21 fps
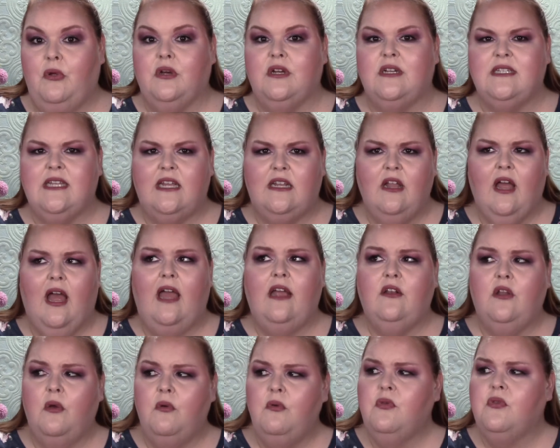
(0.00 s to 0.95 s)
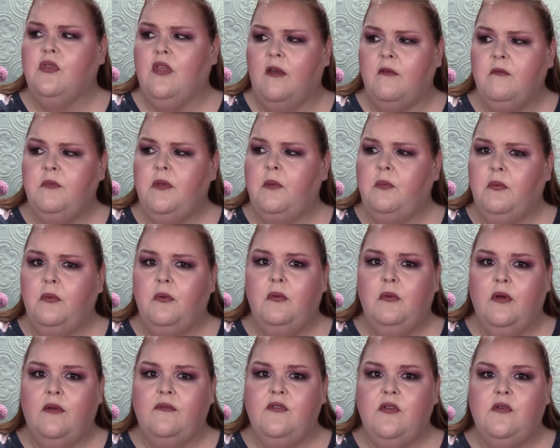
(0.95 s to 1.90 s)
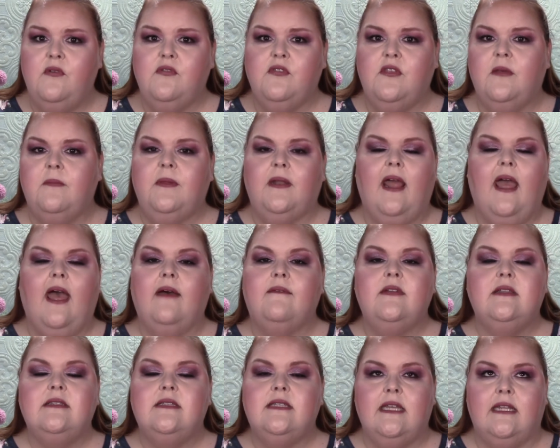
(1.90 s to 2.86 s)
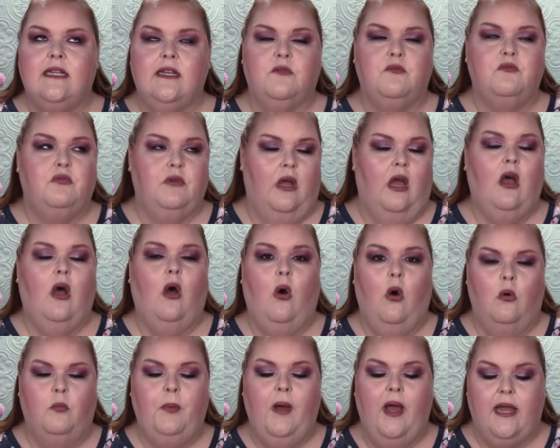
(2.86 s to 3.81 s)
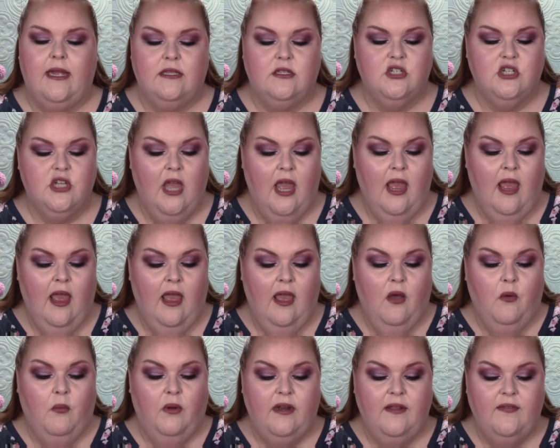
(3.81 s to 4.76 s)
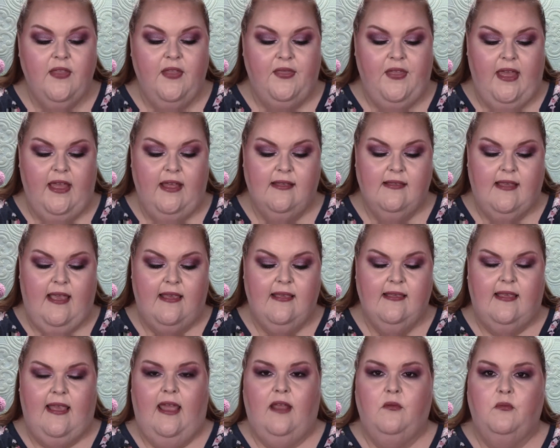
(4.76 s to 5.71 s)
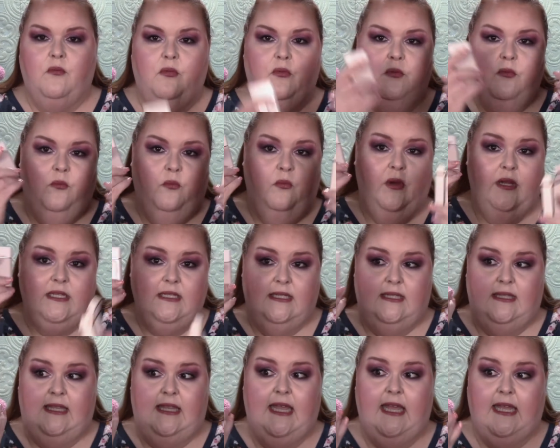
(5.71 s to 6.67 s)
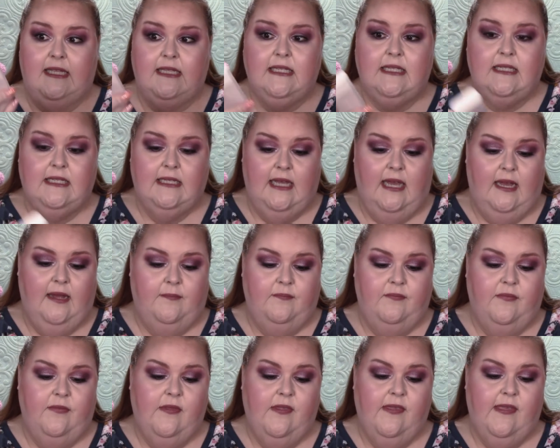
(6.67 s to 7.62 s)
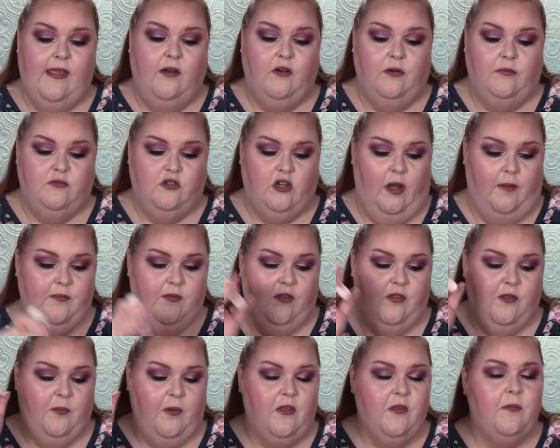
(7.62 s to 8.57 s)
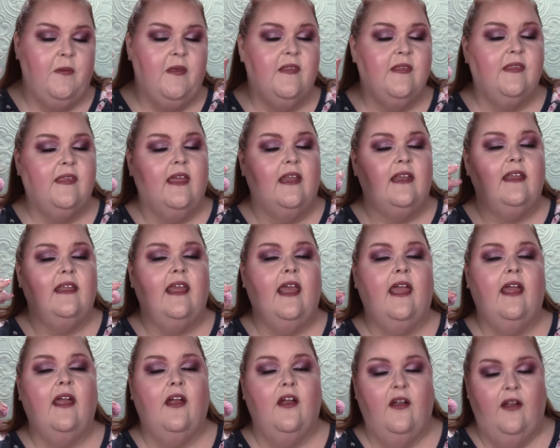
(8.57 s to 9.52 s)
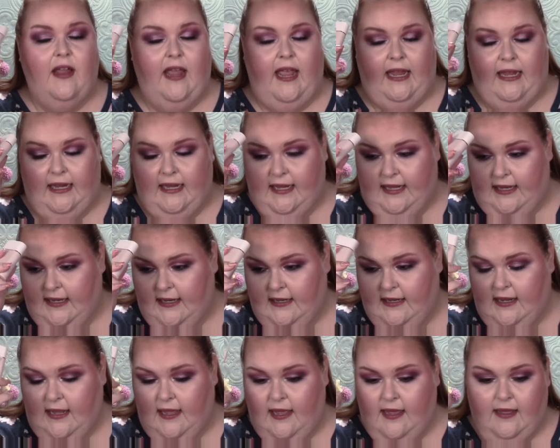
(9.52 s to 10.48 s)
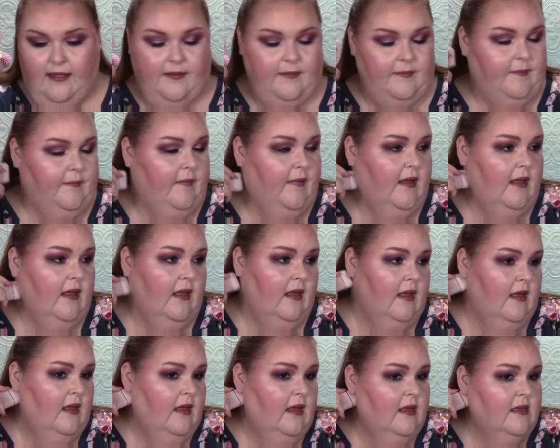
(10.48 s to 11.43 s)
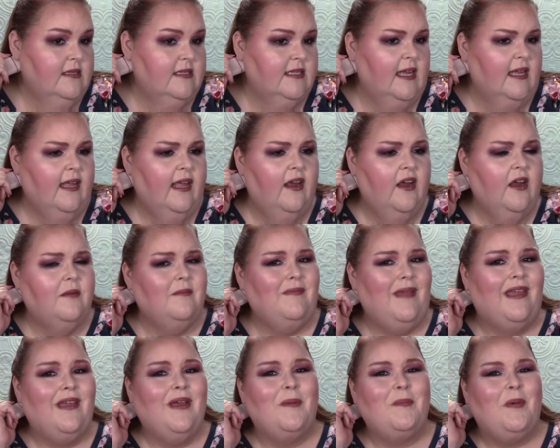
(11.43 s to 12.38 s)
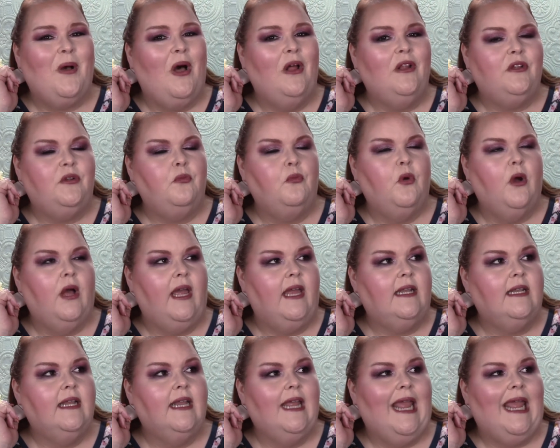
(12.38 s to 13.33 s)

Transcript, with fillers: Because I, I know some people who have used it, but I haven't seen it a whole bunch. One of the things they sent was this um, serum drops. It's supposed to be skincare and um, skincare and makeup all in one.